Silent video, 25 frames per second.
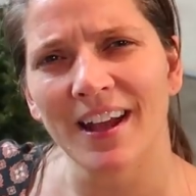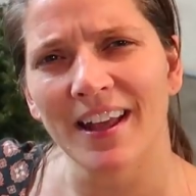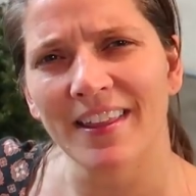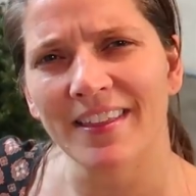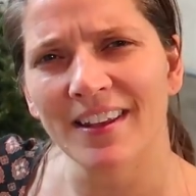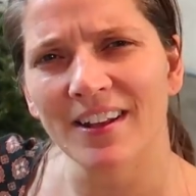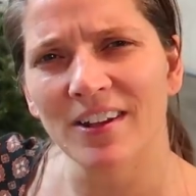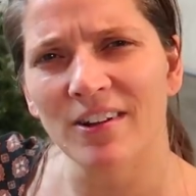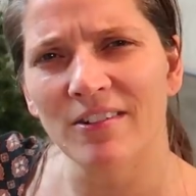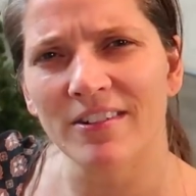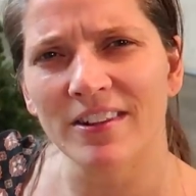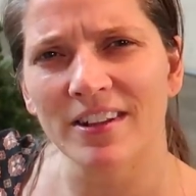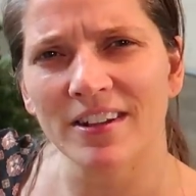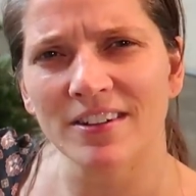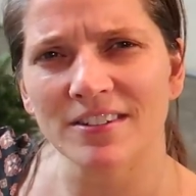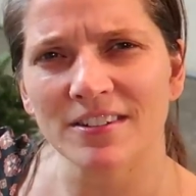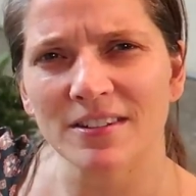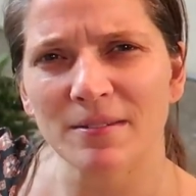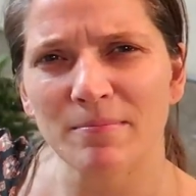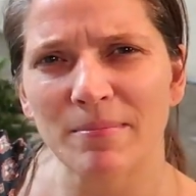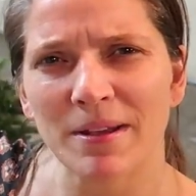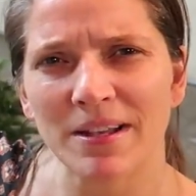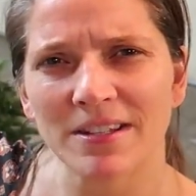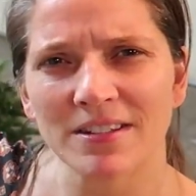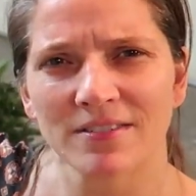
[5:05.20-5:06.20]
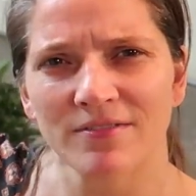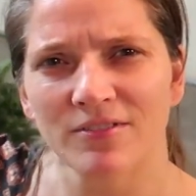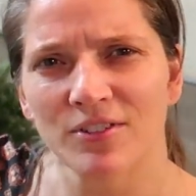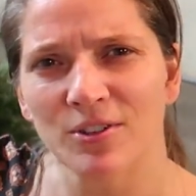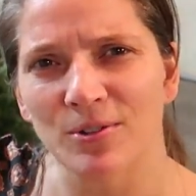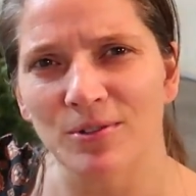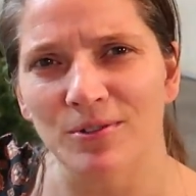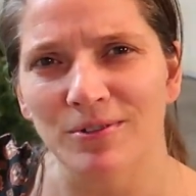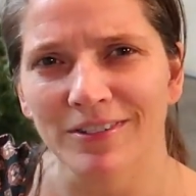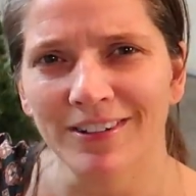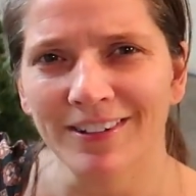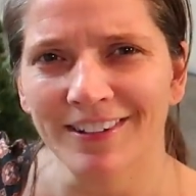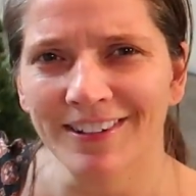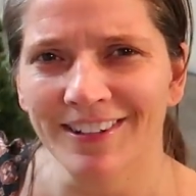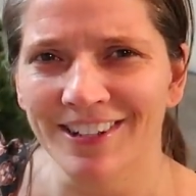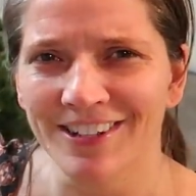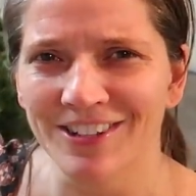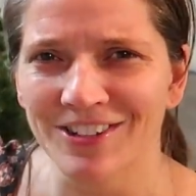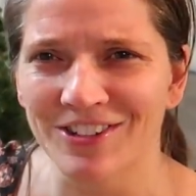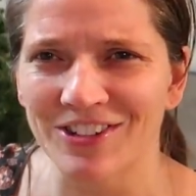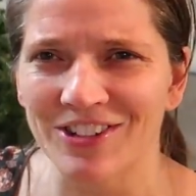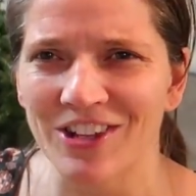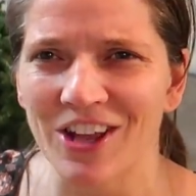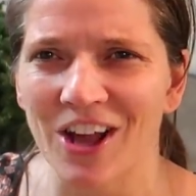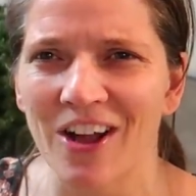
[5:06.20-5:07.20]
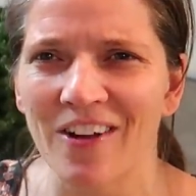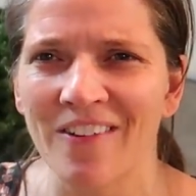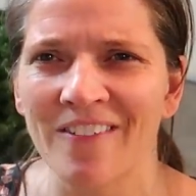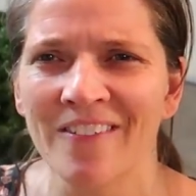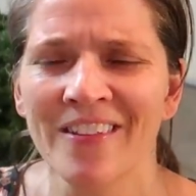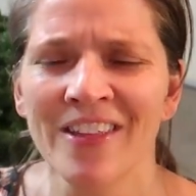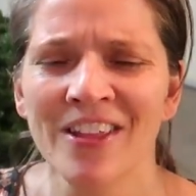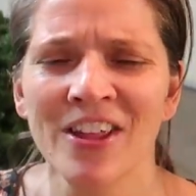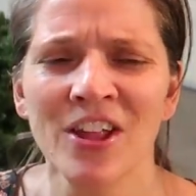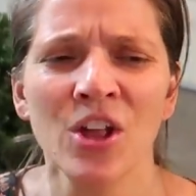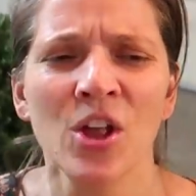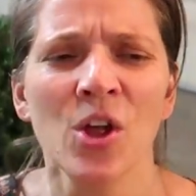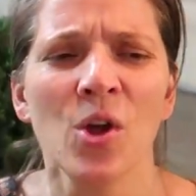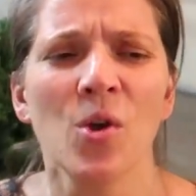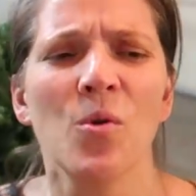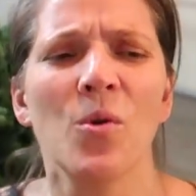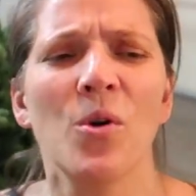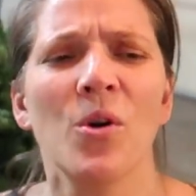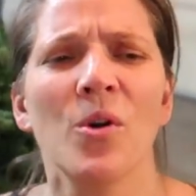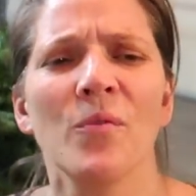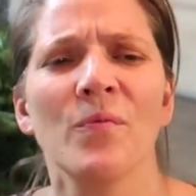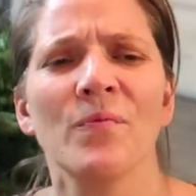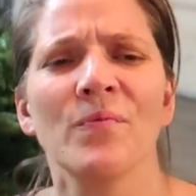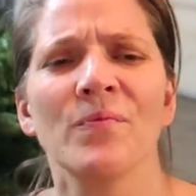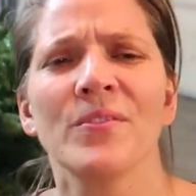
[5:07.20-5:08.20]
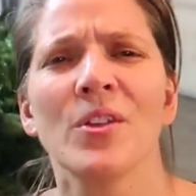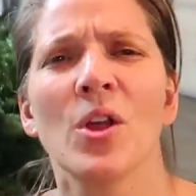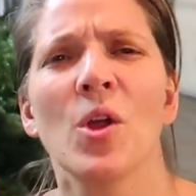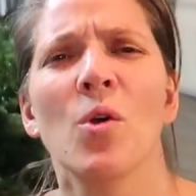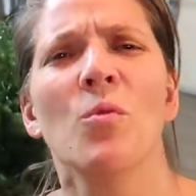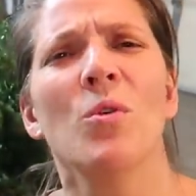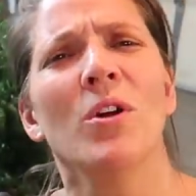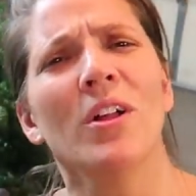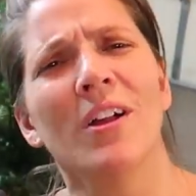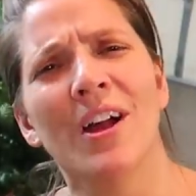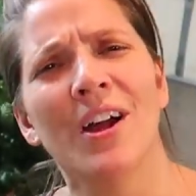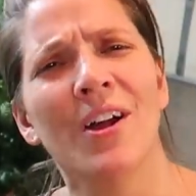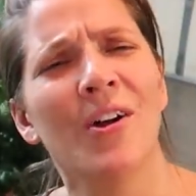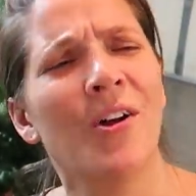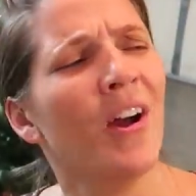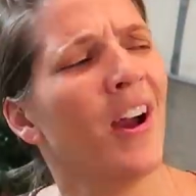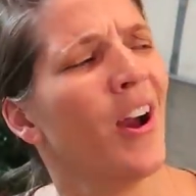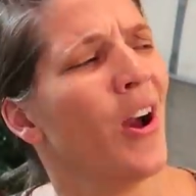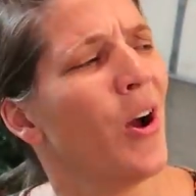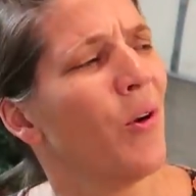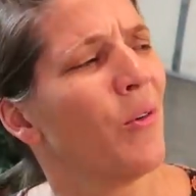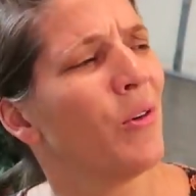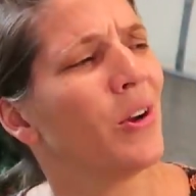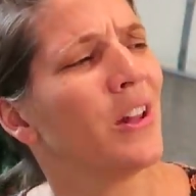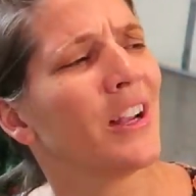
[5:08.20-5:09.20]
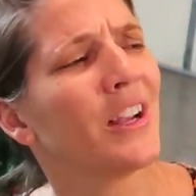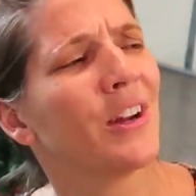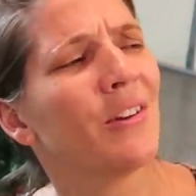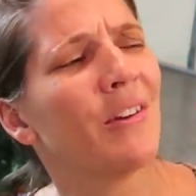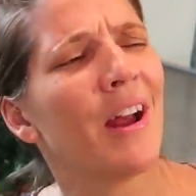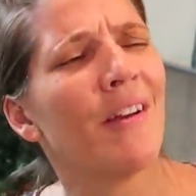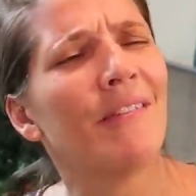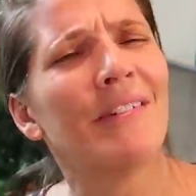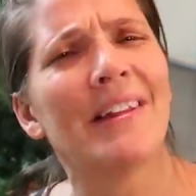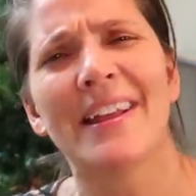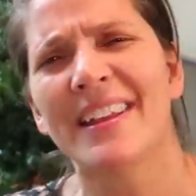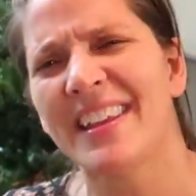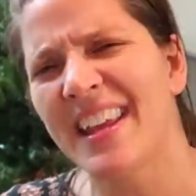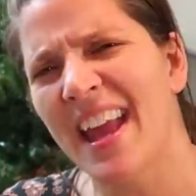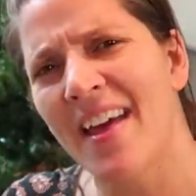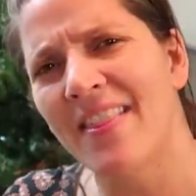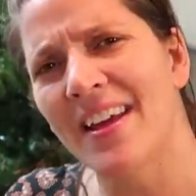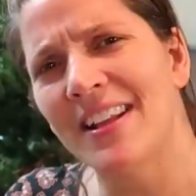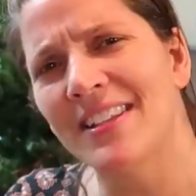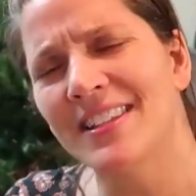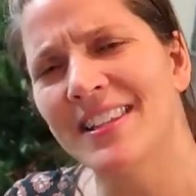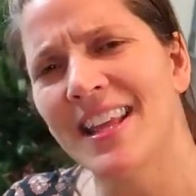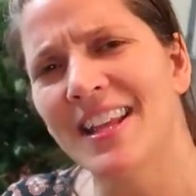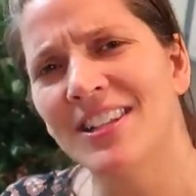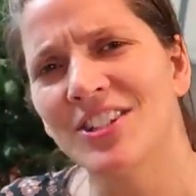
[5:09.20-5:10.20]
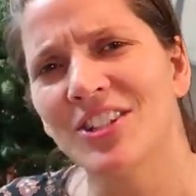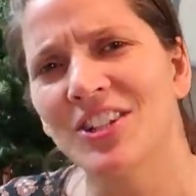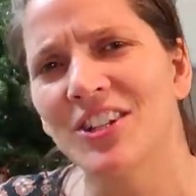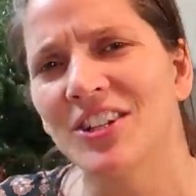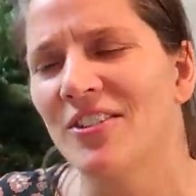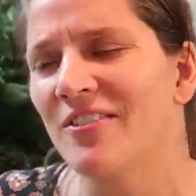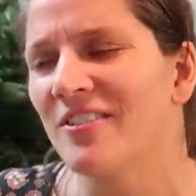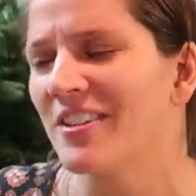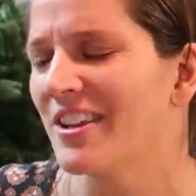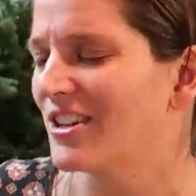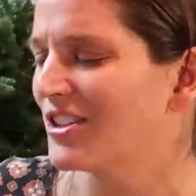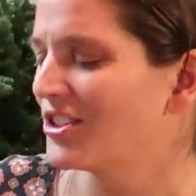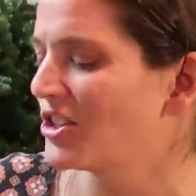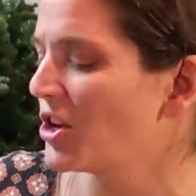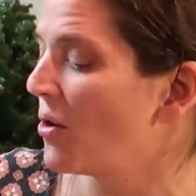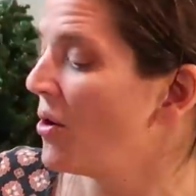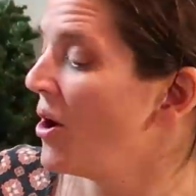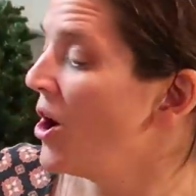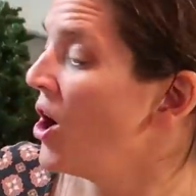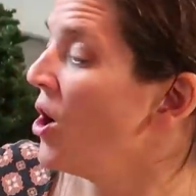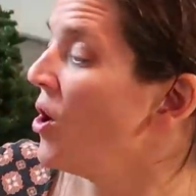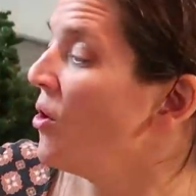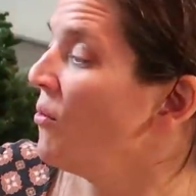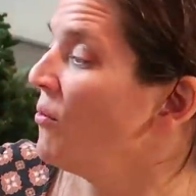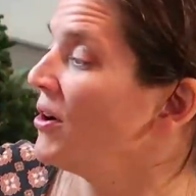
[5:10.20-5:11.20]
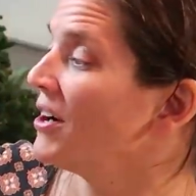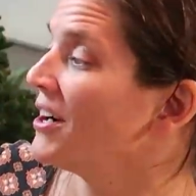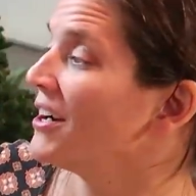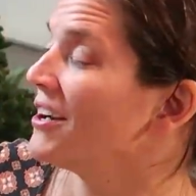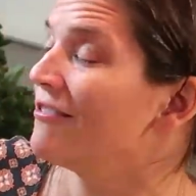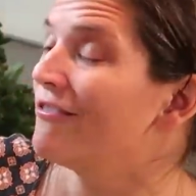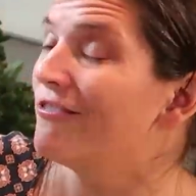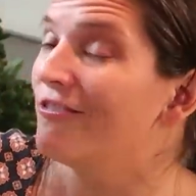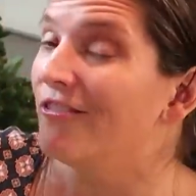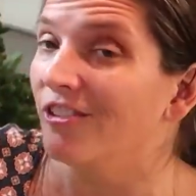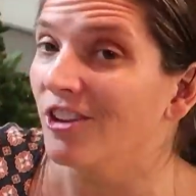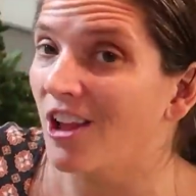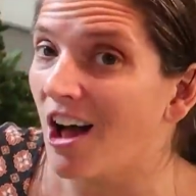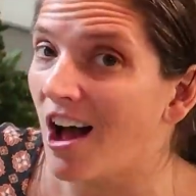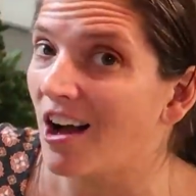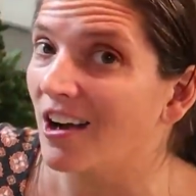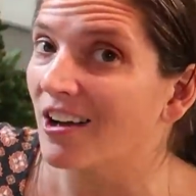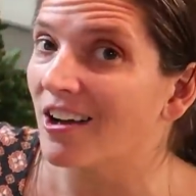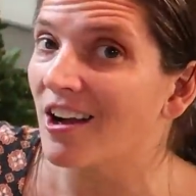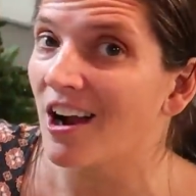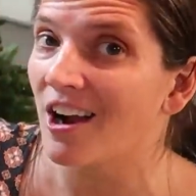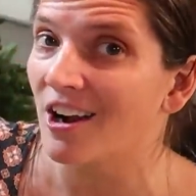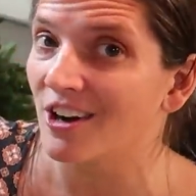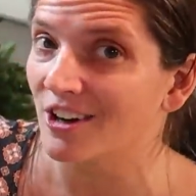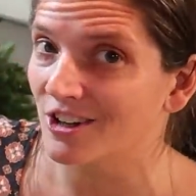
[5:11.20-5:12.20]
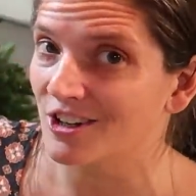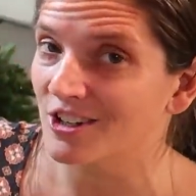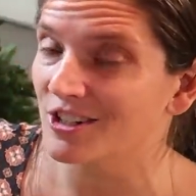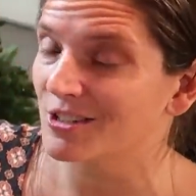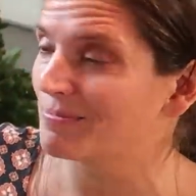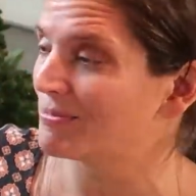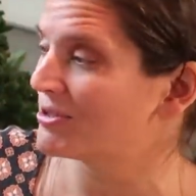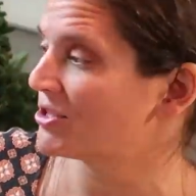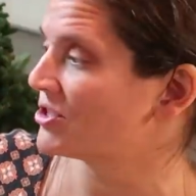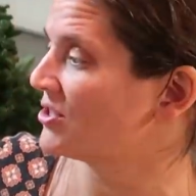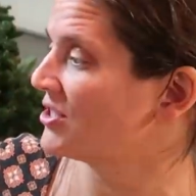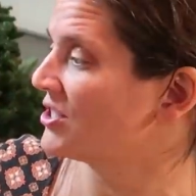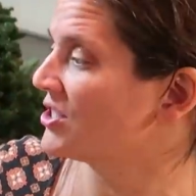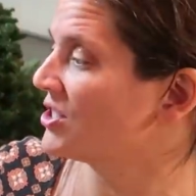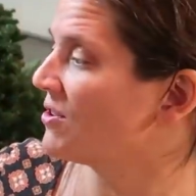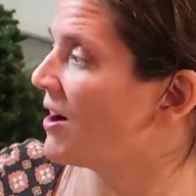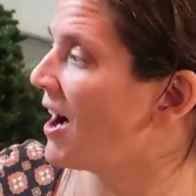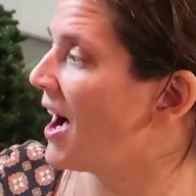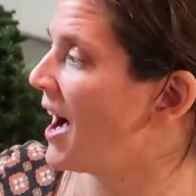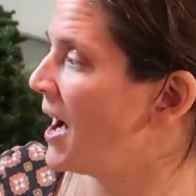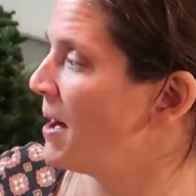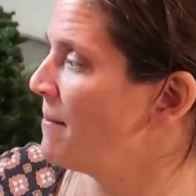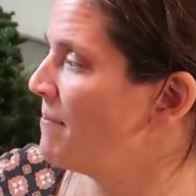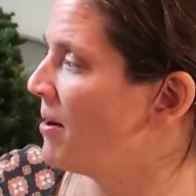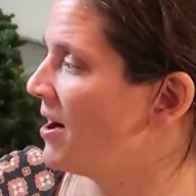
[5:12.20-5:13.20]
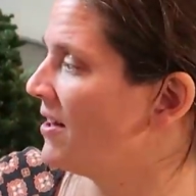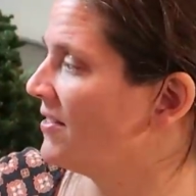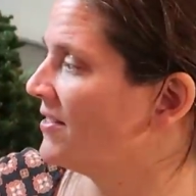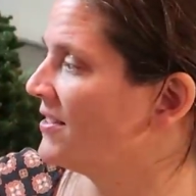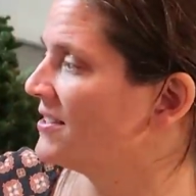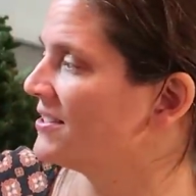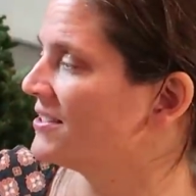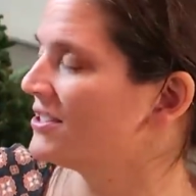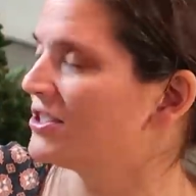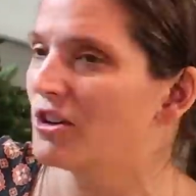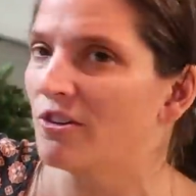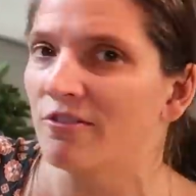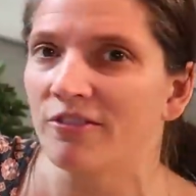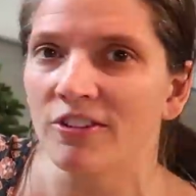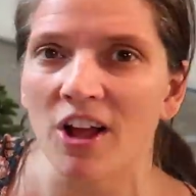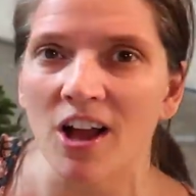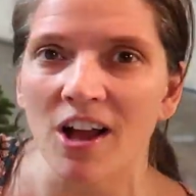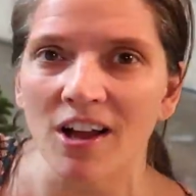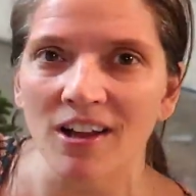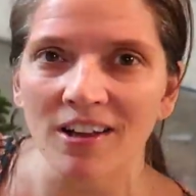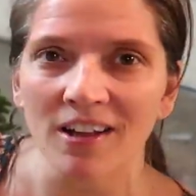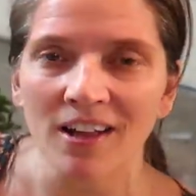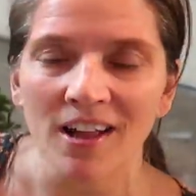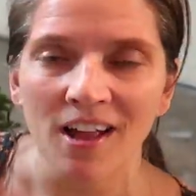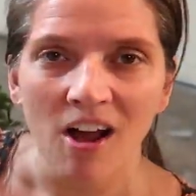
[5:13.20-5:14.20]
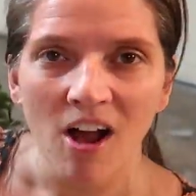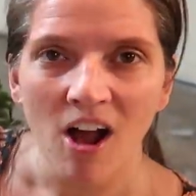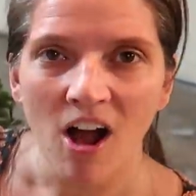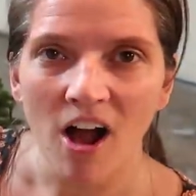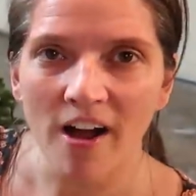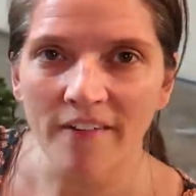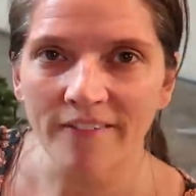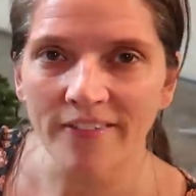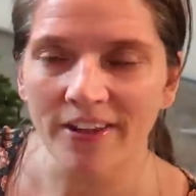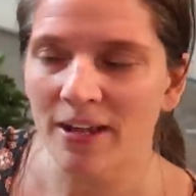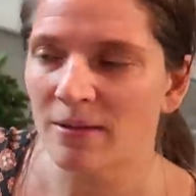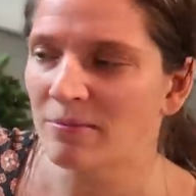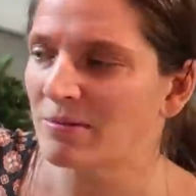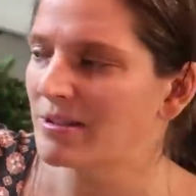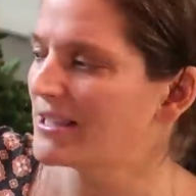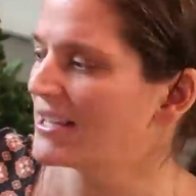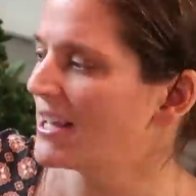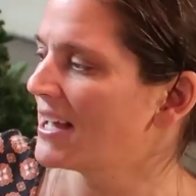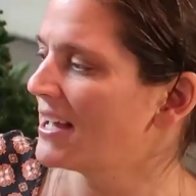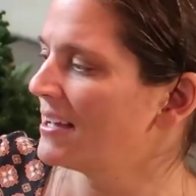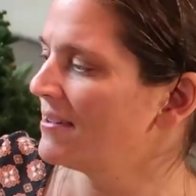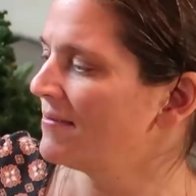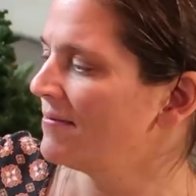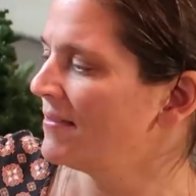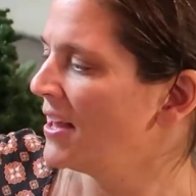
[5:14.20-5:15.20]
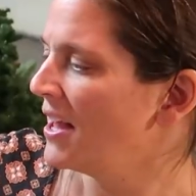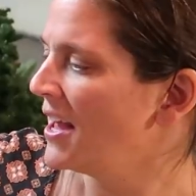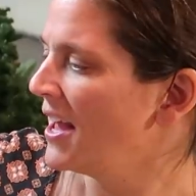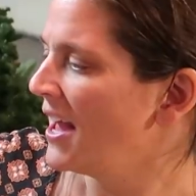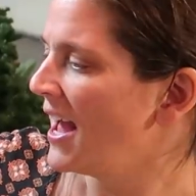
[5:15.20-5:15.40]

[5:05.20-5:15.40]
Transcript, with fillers: I think over there's the best view. So, at this point, yeah. Well, we're looking around. We're like, yeah, that's good over there. So we're going to flock our Christmas tree. So I bought this snow flock off Amazon.